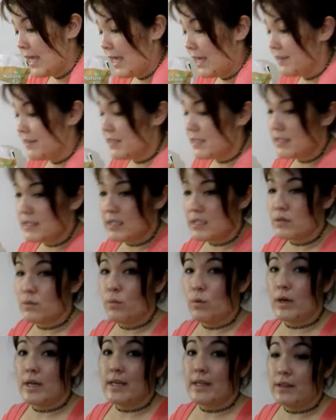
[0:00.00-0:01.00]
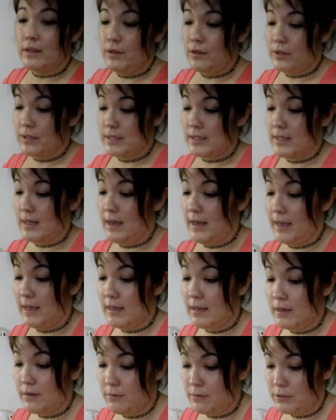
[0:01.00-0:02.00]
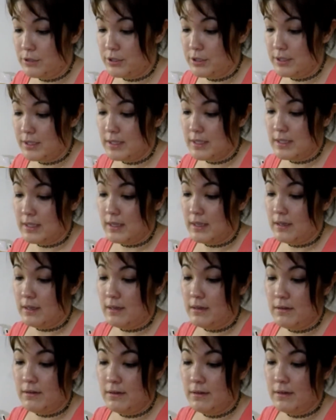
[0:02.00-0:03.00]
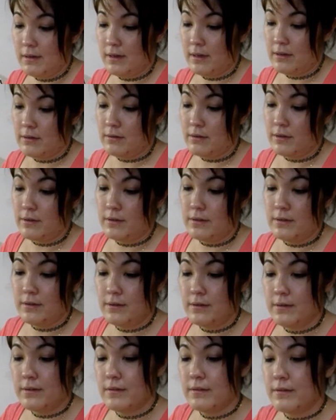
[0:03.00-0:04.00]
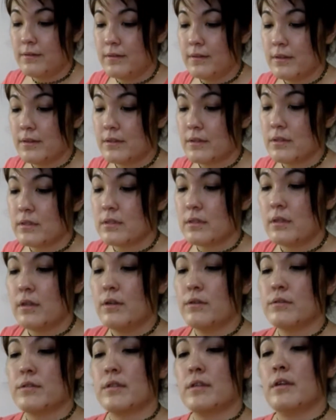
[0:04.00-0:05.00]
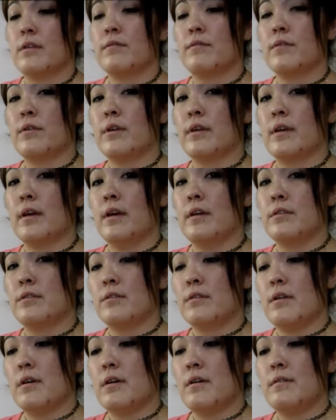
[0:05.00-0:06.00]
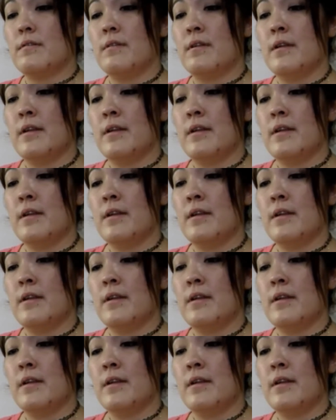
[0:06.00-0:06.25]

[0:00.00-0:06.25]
And this is what it looks like. I want you to see. I don't know if this is close enough for you guys or not.